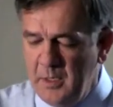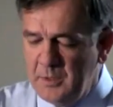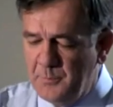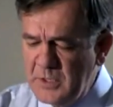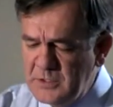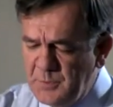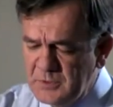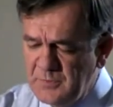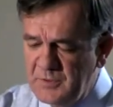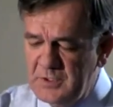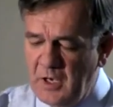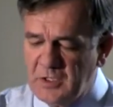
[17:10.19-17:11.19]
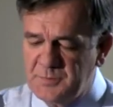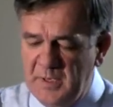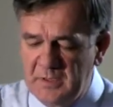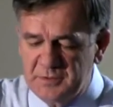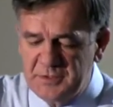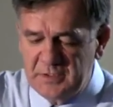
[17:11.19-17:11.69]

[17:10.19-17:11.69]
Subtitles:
The principles of the tall spindle